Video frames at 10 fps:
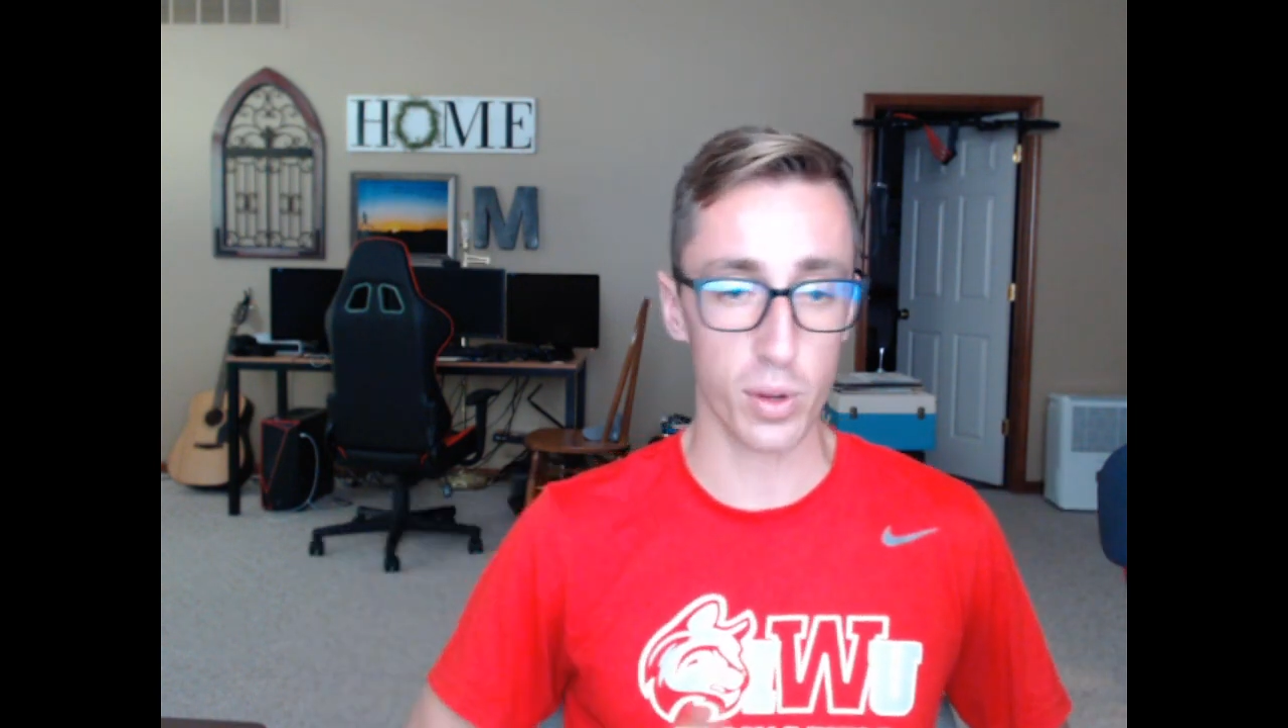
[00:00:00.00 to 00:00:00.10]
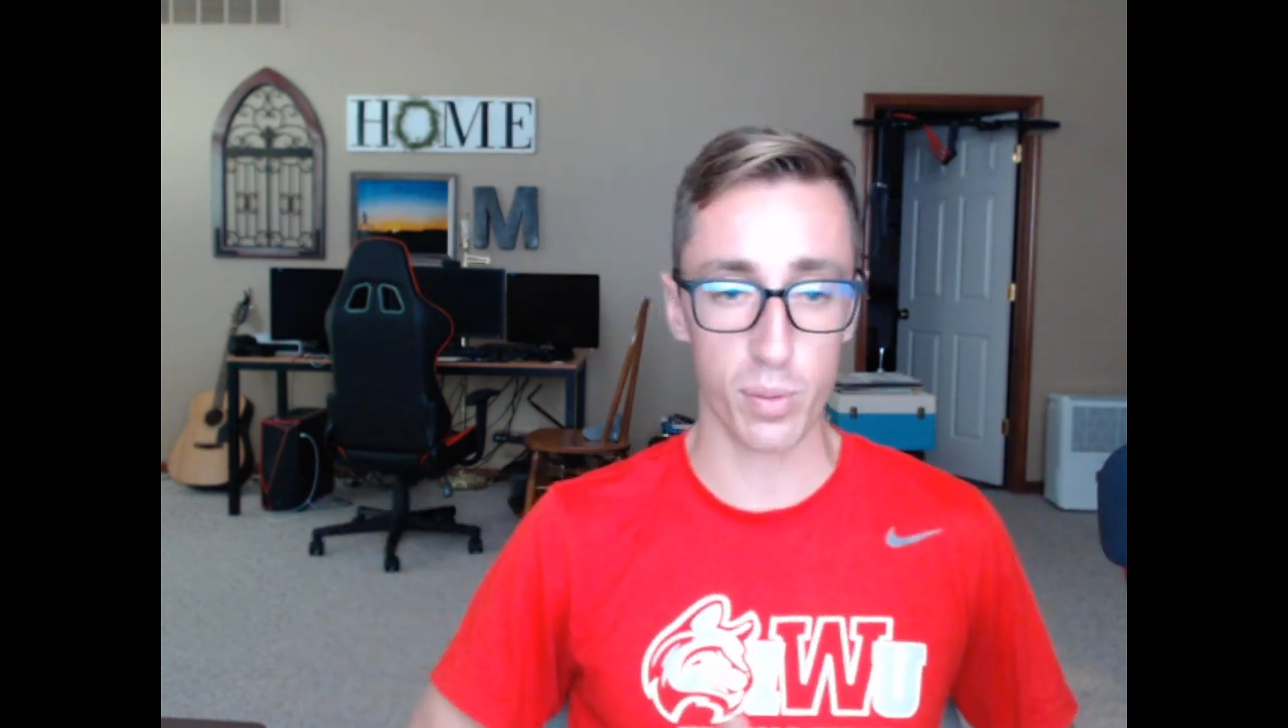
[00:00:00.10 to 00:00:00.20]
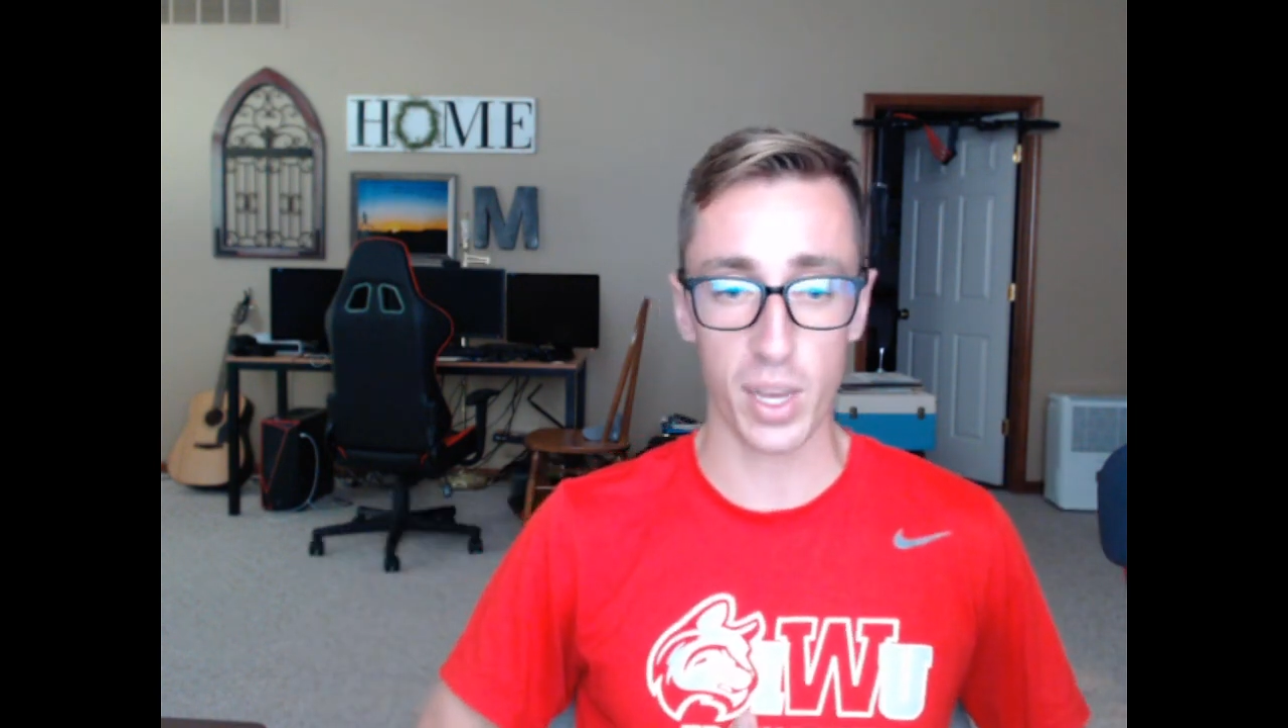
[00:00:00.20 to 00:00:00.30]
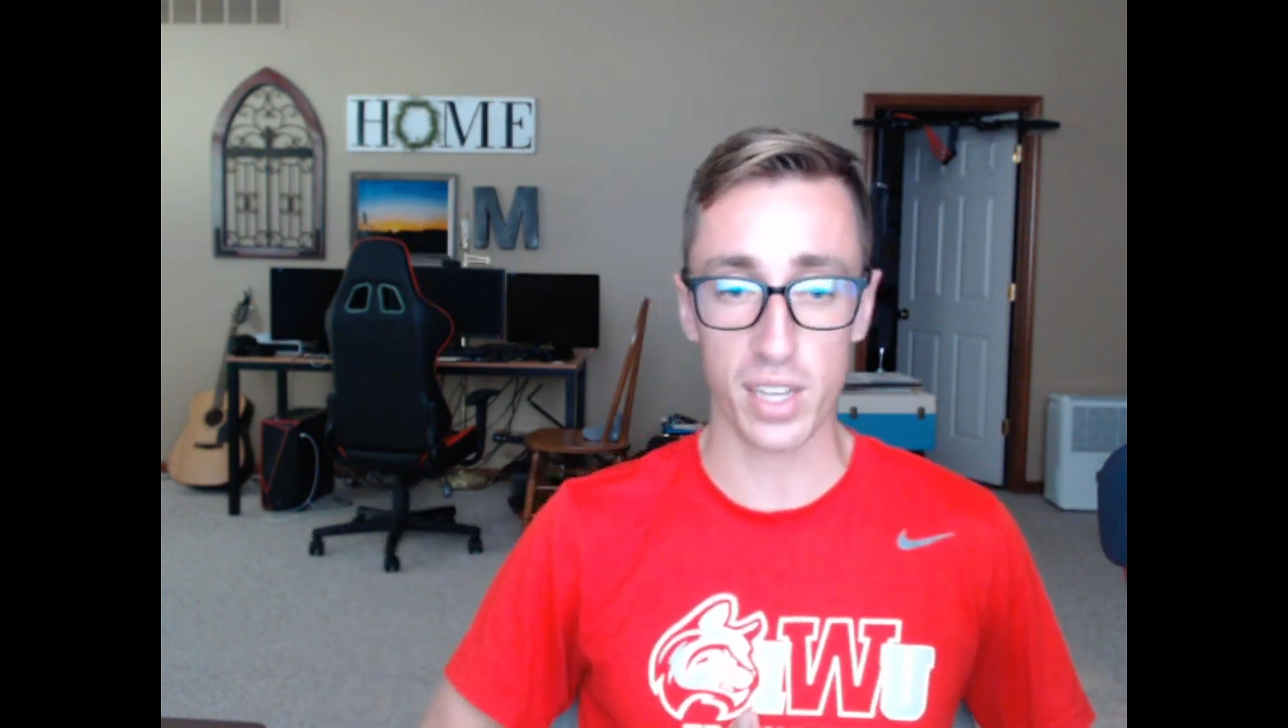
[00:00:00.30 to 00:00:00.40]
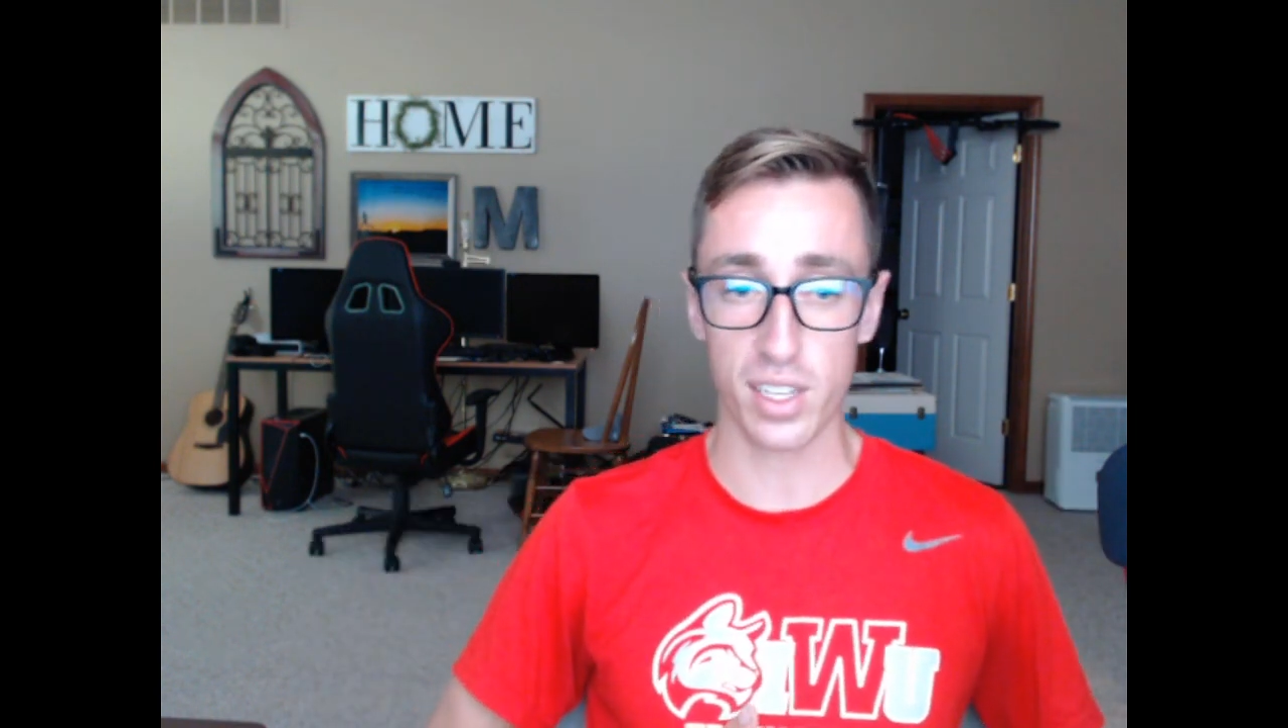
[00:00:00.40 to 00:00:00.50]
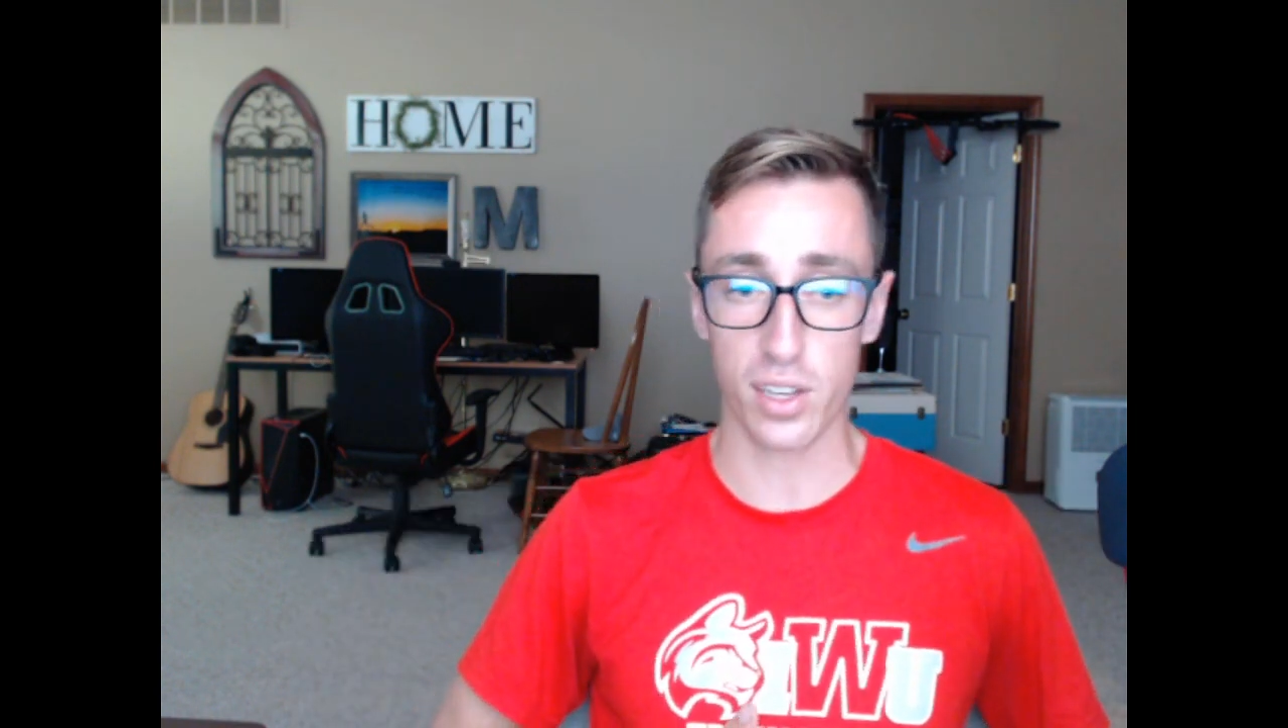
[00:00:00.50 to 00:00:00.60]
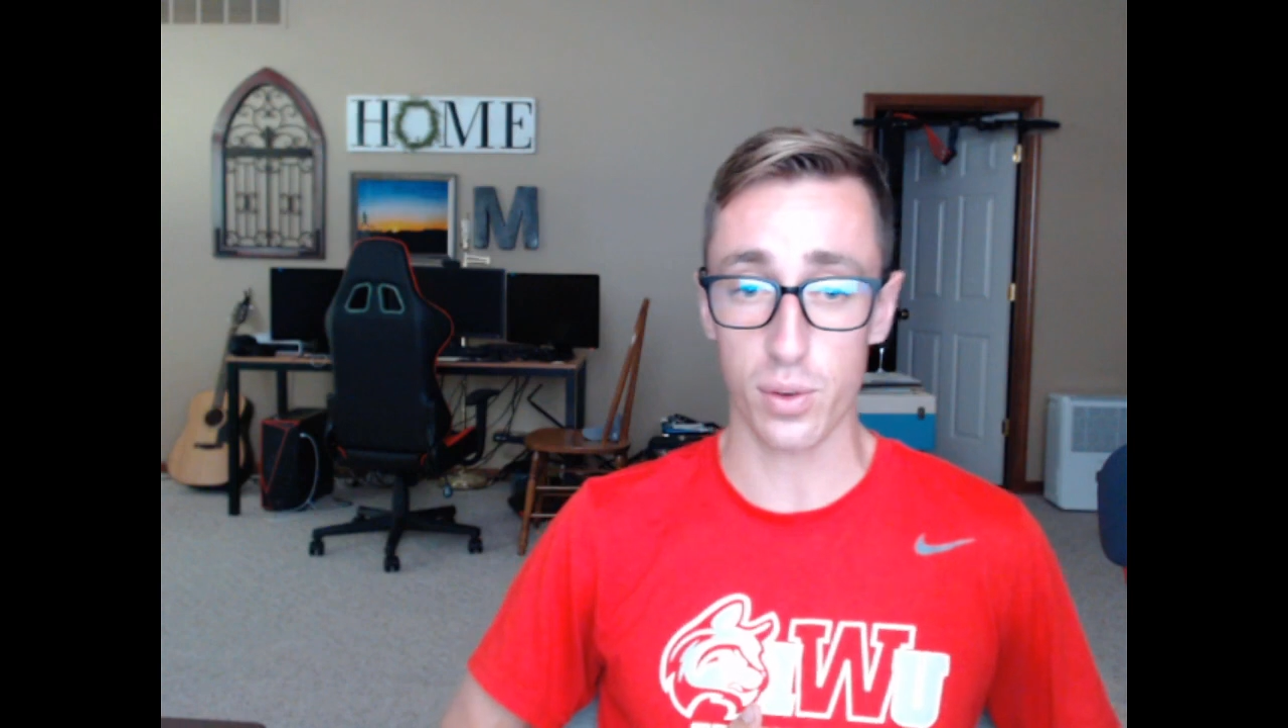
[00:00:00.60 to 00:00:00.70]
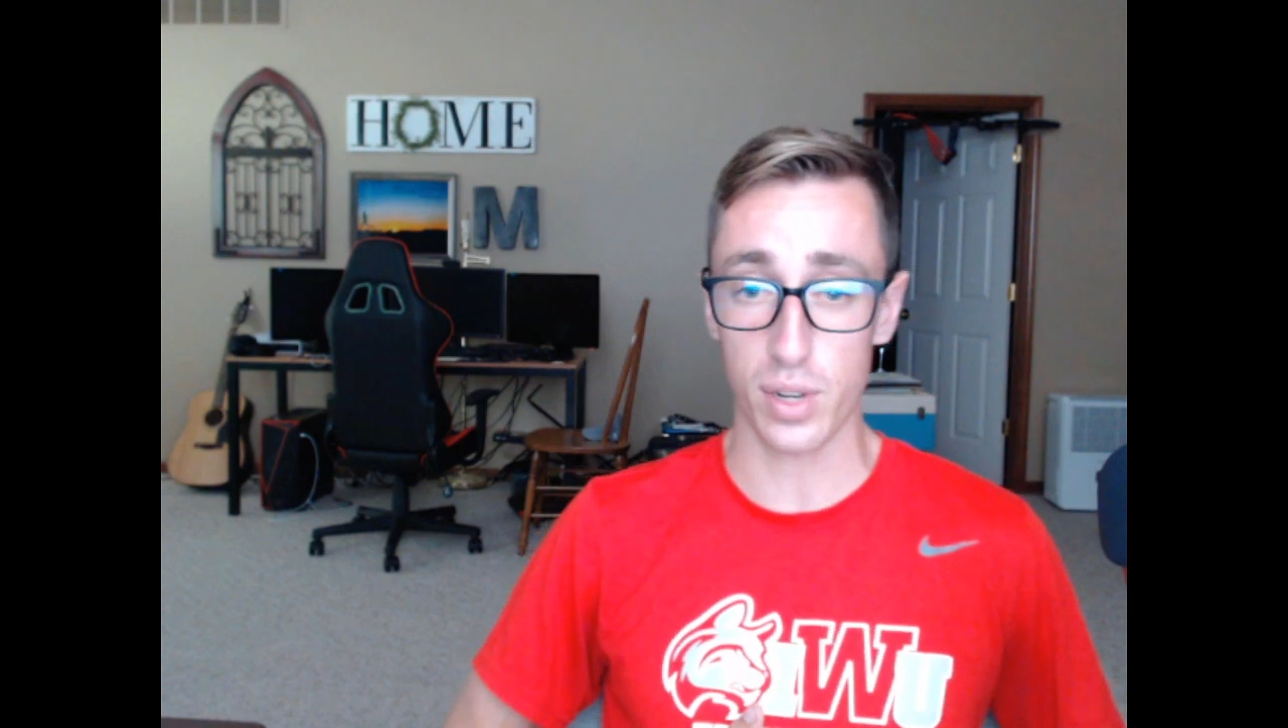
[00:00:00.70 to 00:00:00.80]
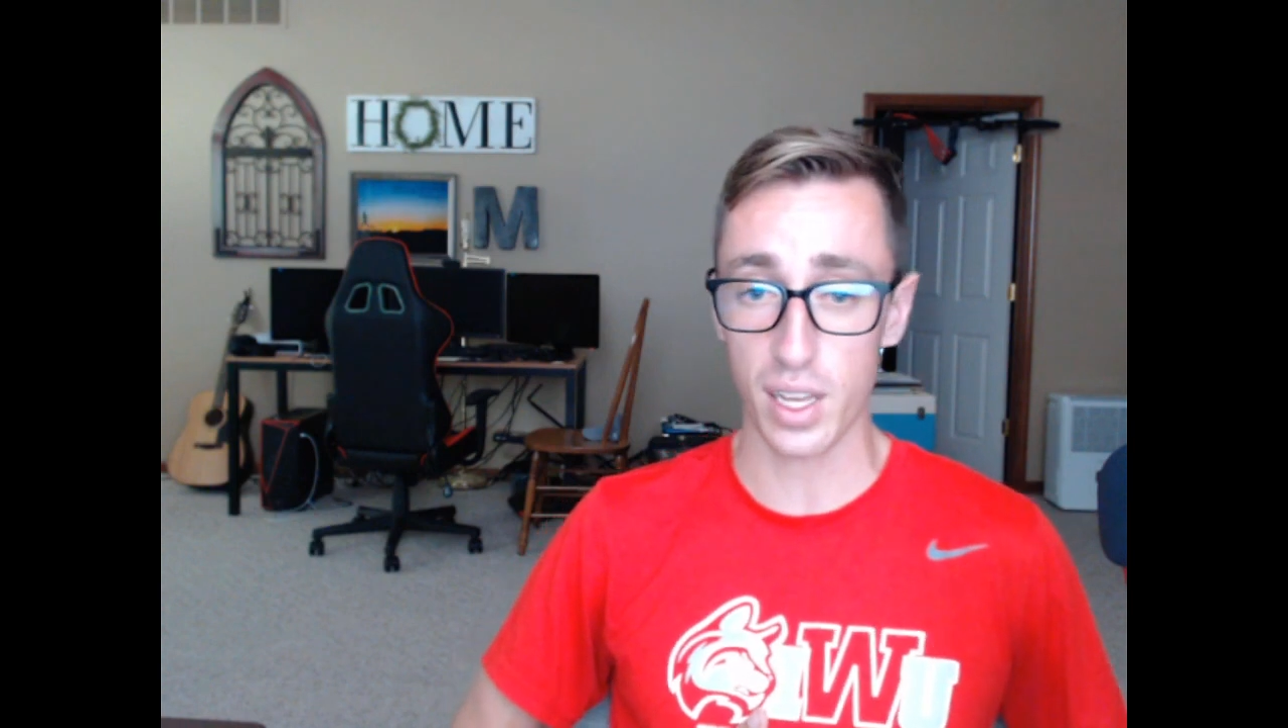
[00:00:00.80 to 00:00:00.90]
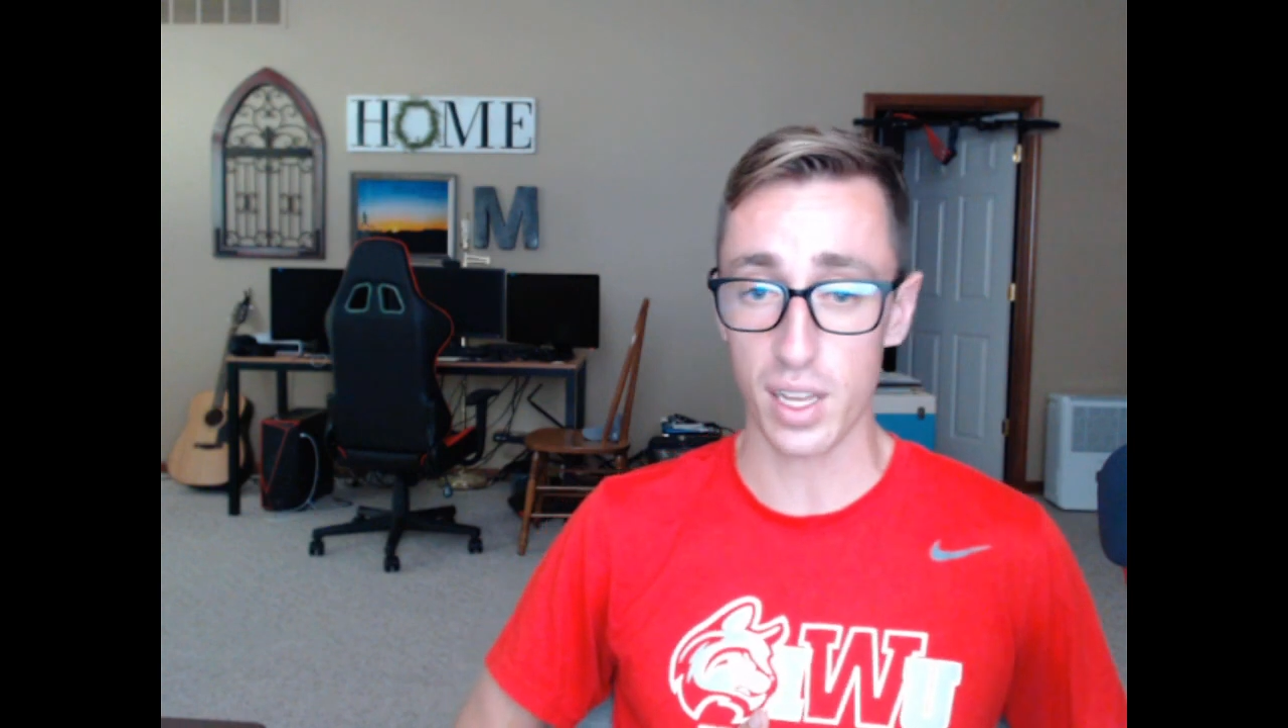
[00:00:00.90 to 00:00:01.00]
base that you
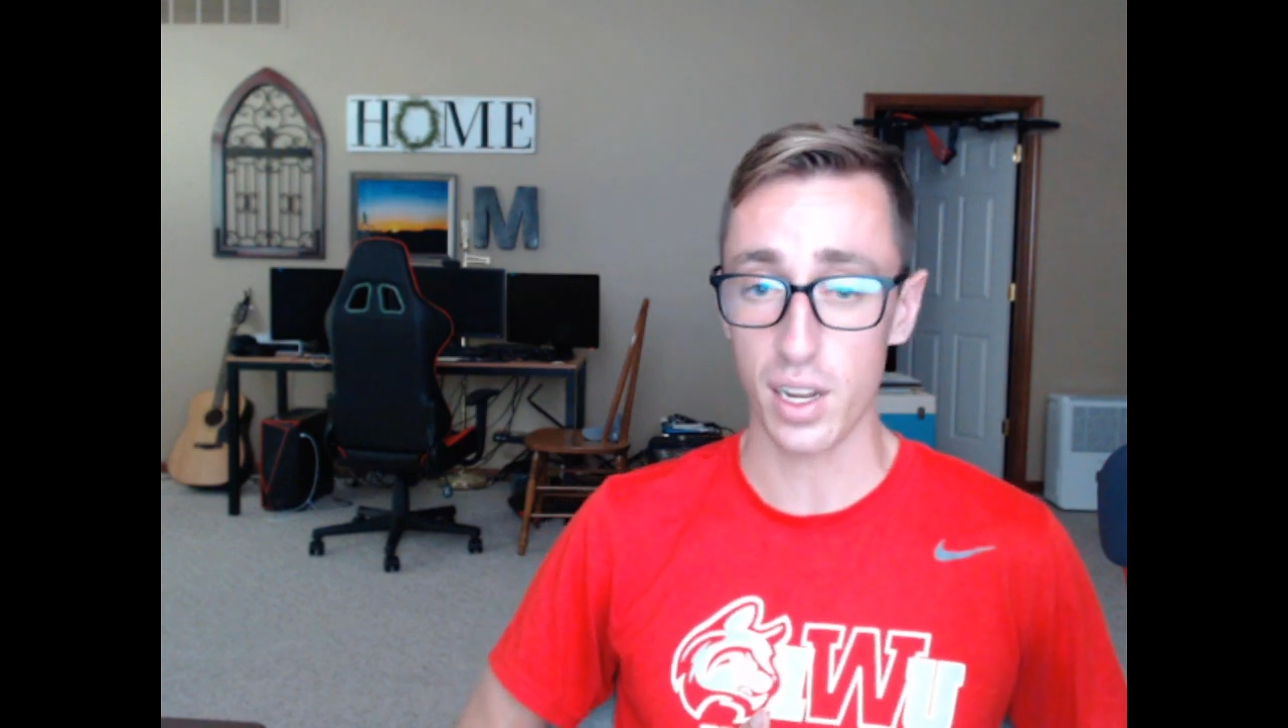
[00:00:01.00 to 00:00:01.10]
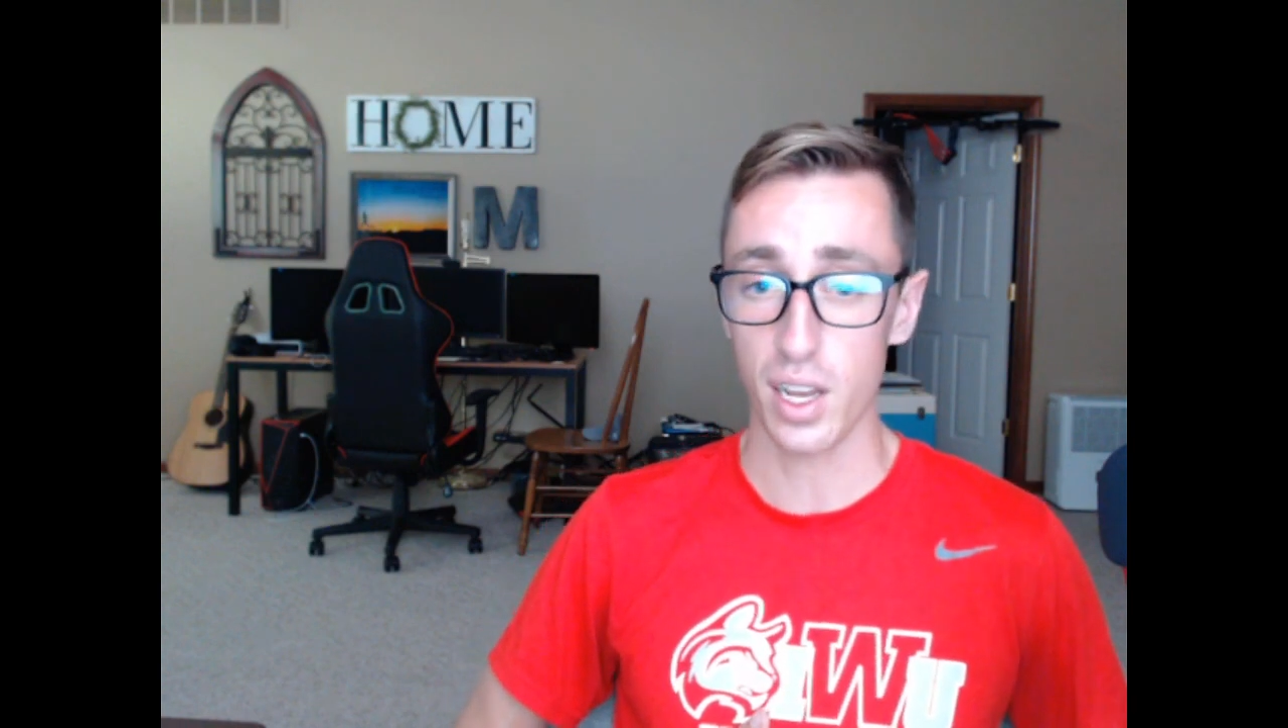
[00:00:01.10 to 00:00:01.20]
need